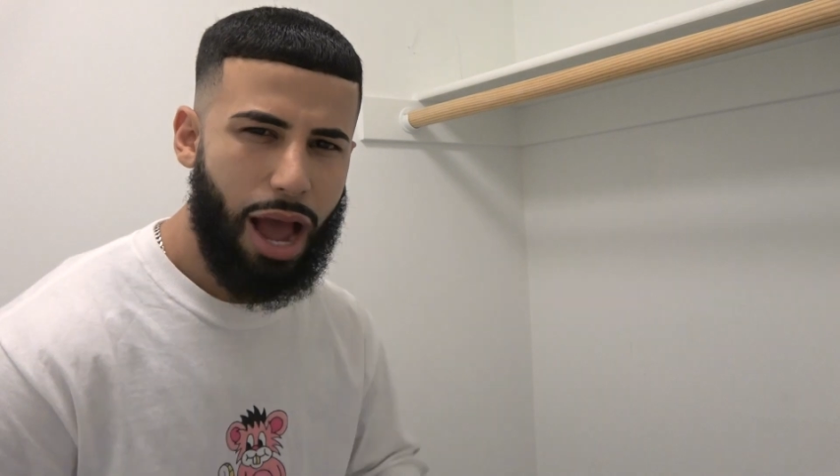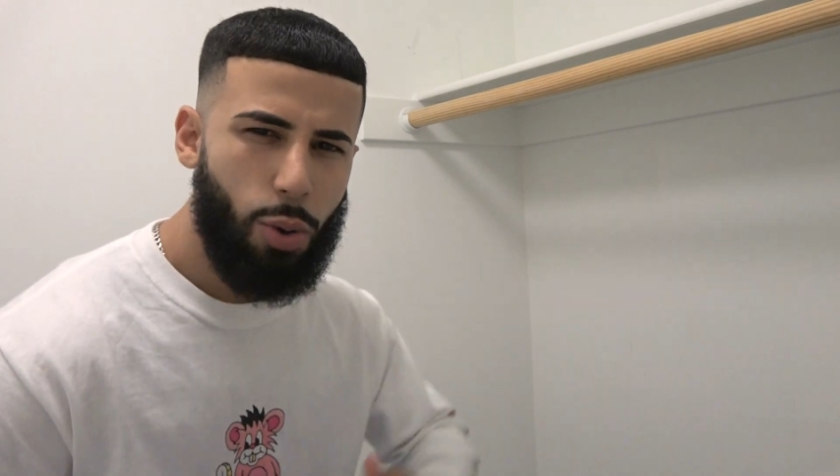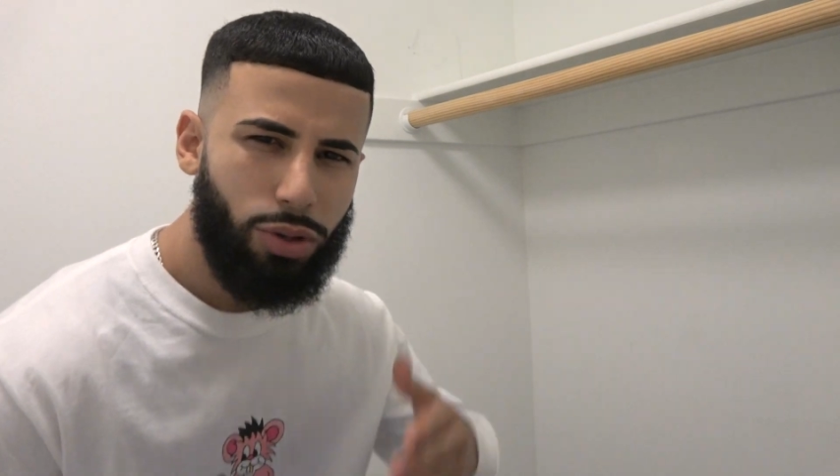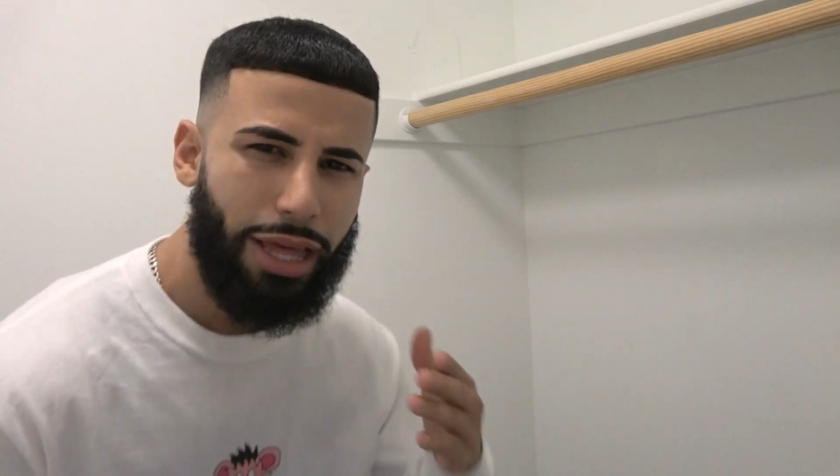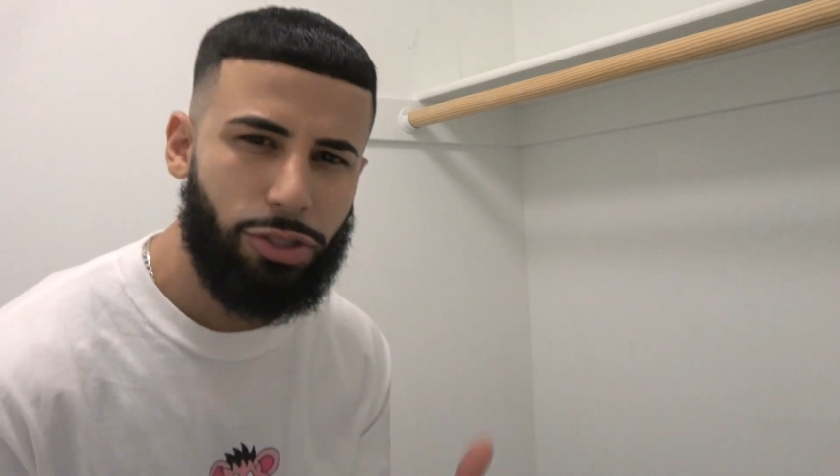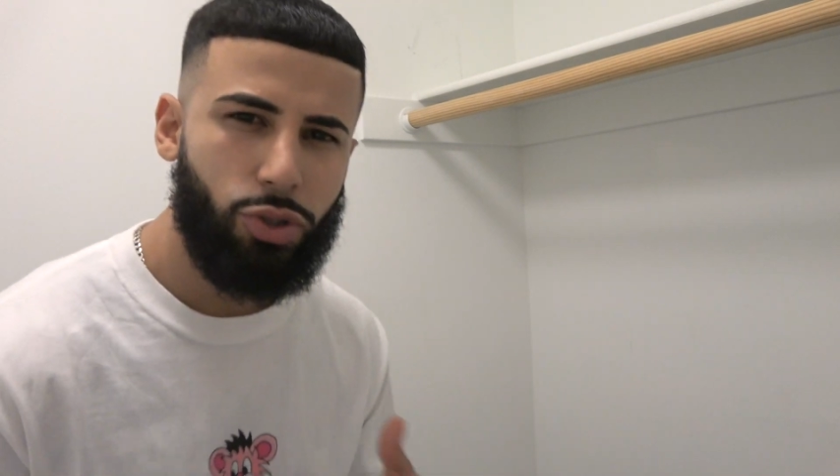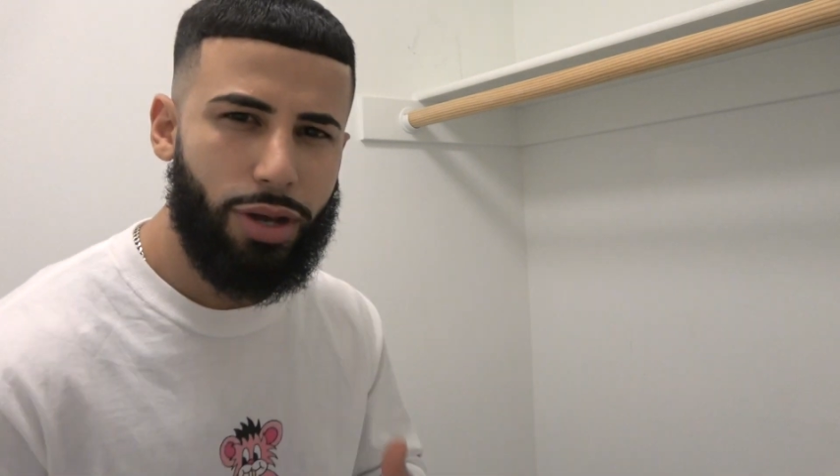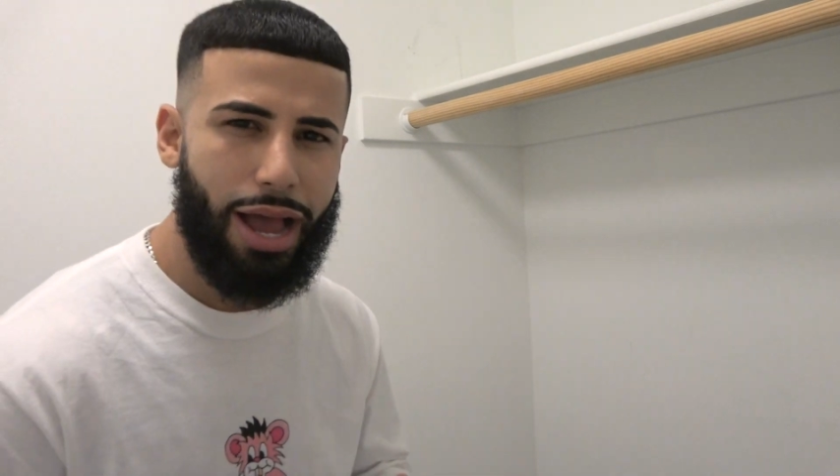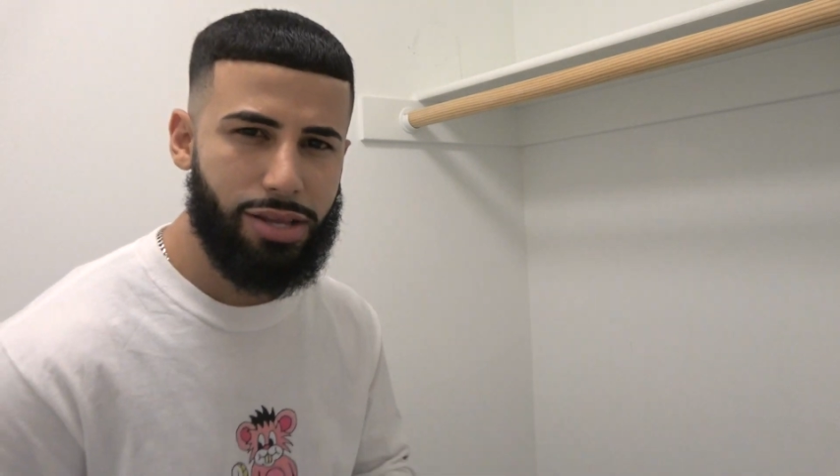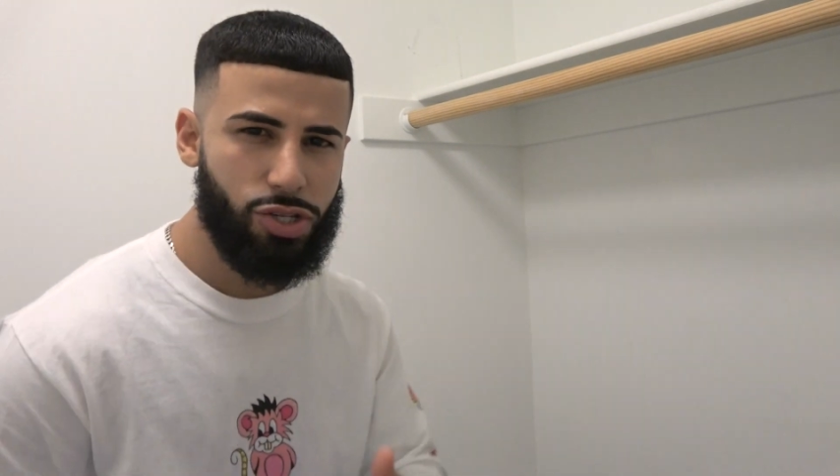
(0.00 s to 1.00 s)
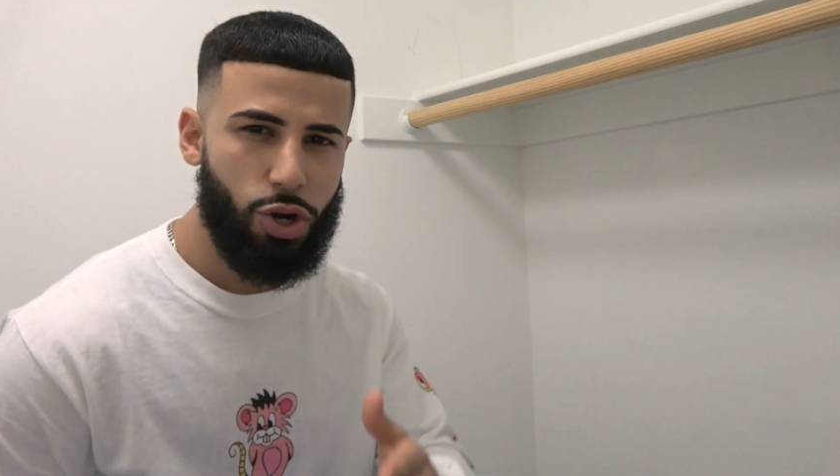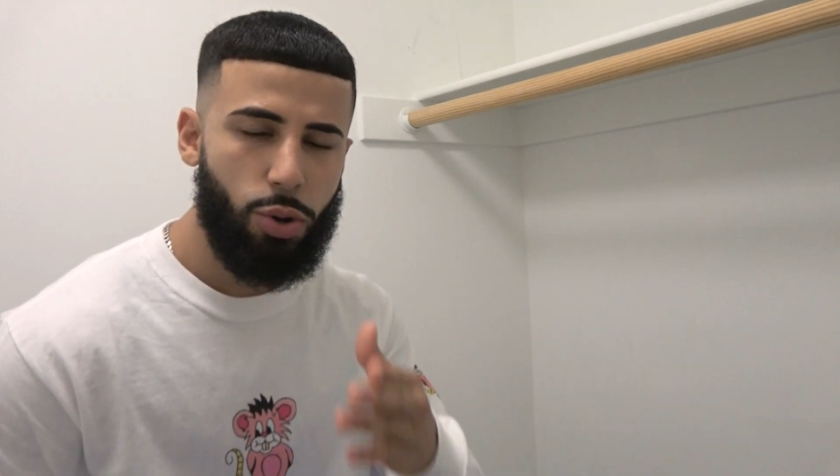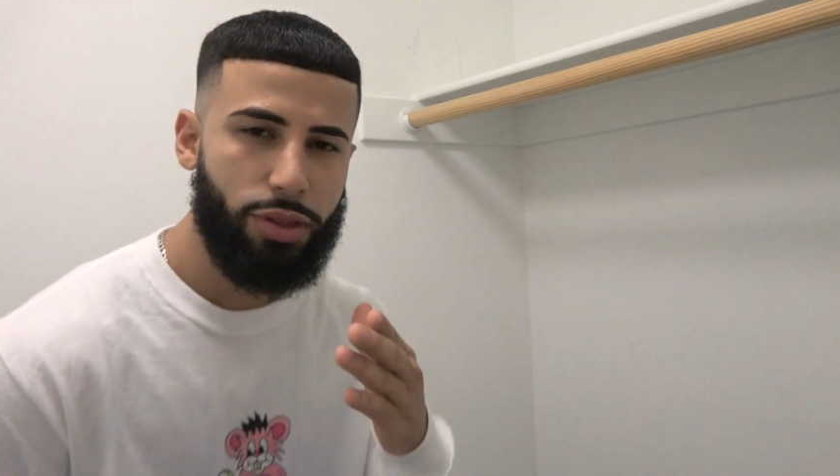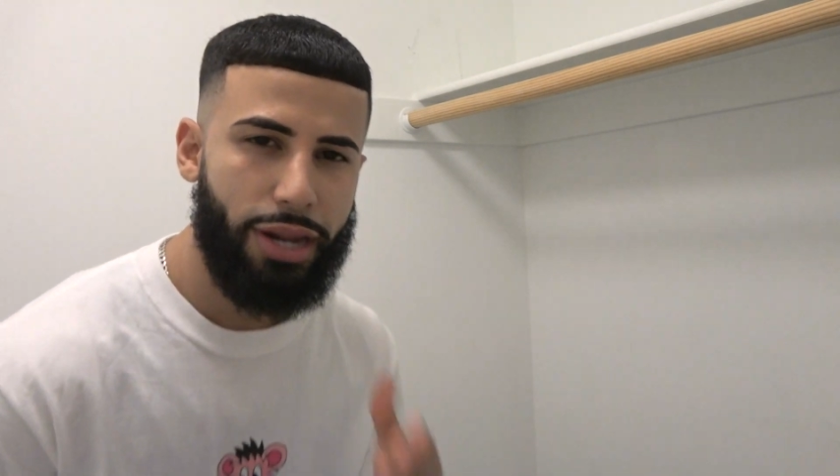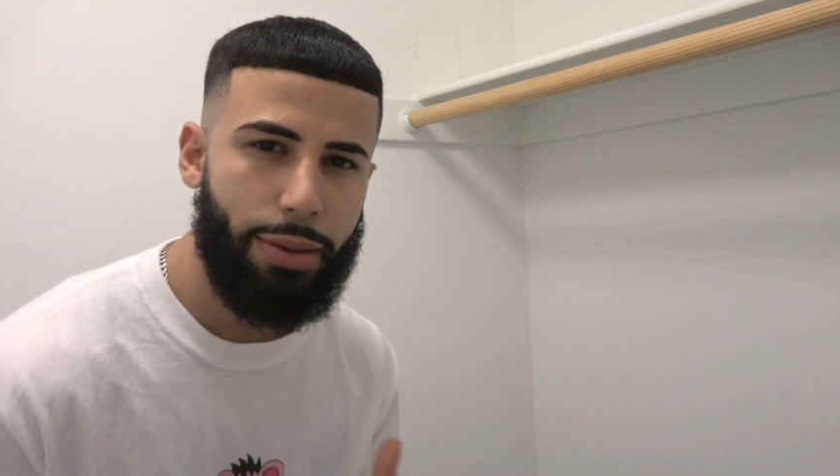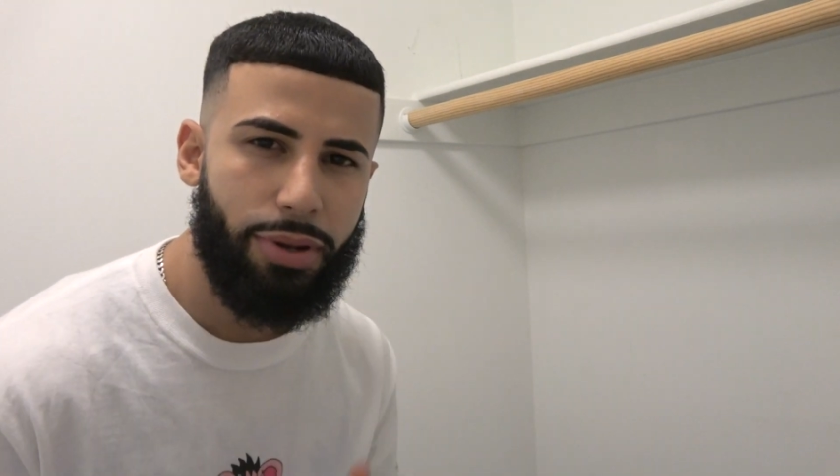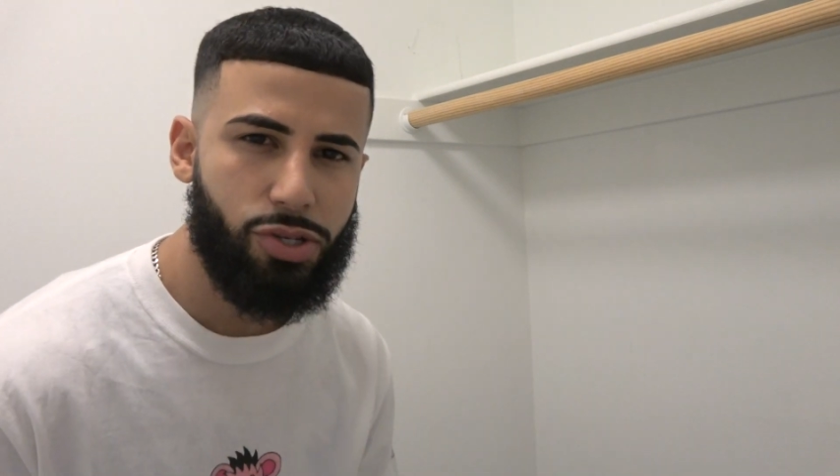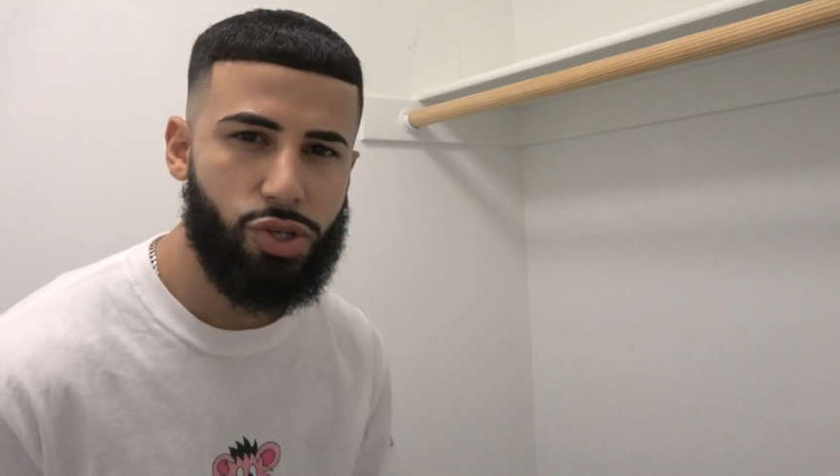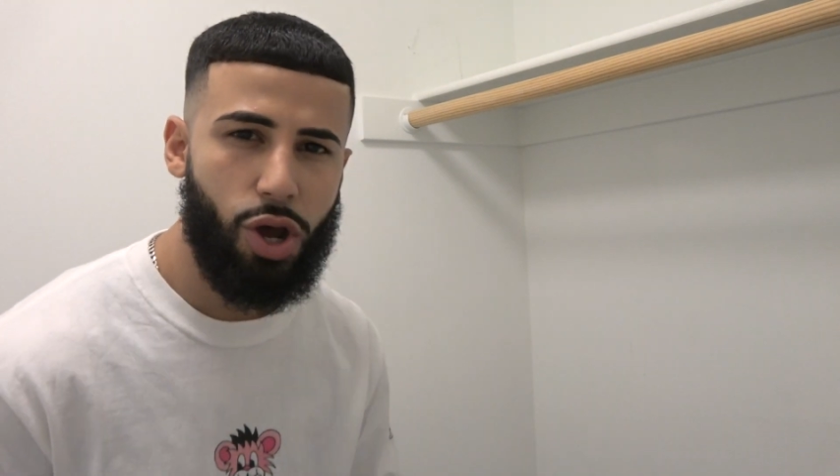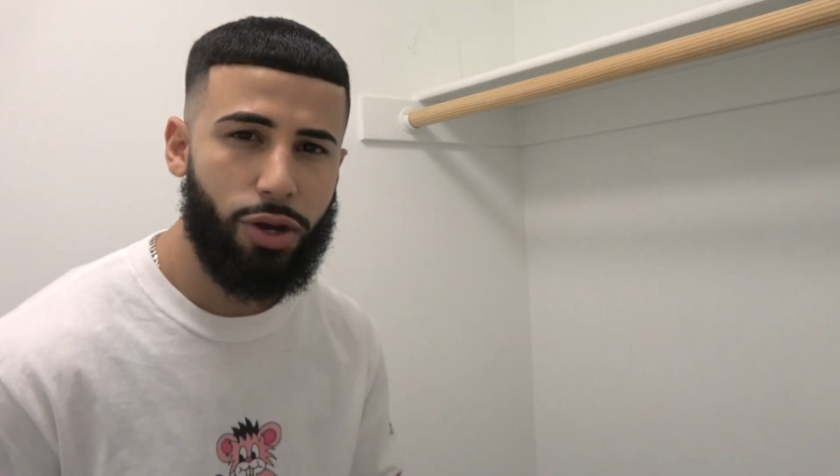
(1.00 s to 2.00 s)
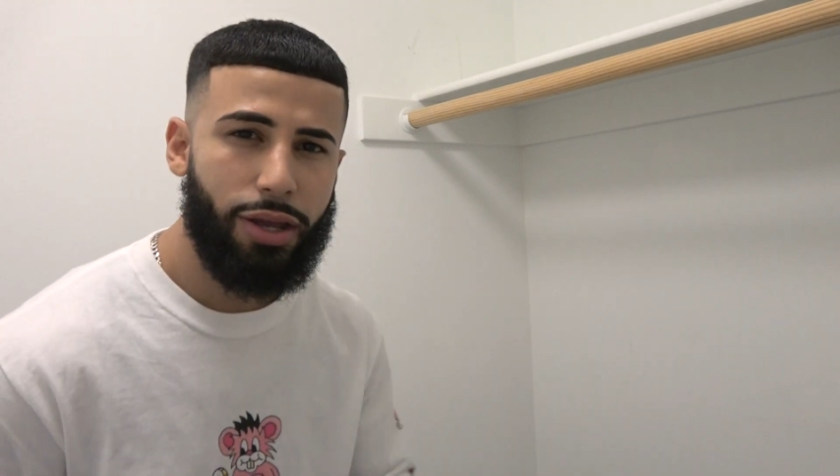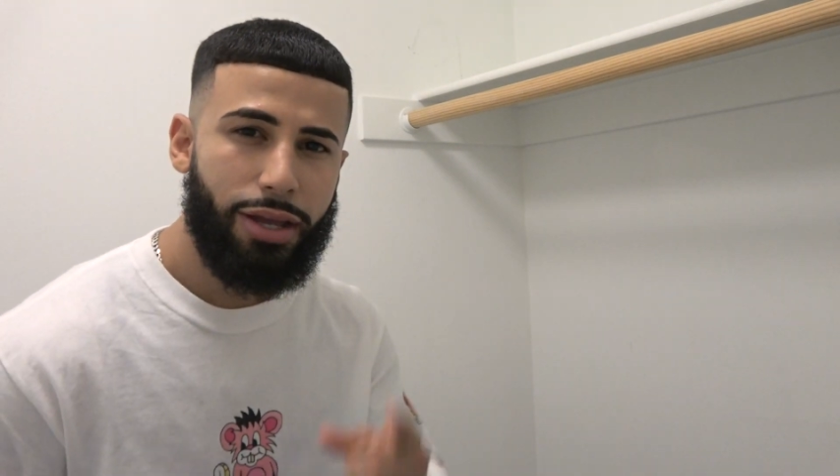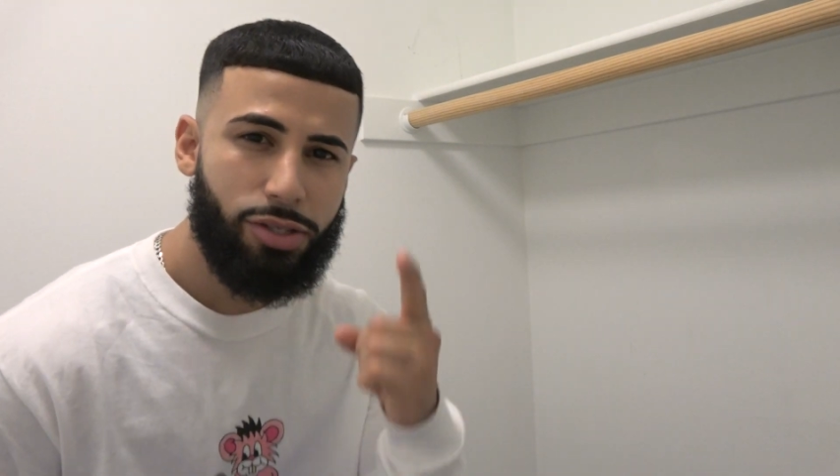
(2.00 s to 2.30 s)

I will let you guys know the name of the song